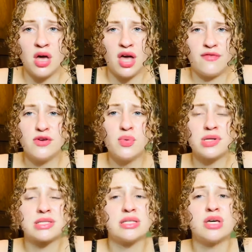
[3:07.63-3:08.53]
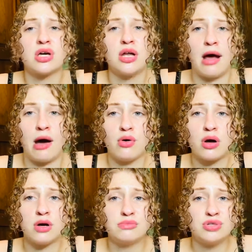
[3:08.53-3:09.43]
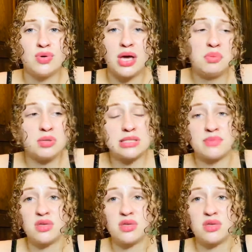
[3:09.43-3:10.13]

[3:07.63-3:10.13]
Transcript: If you want to see a good outcome, you can't put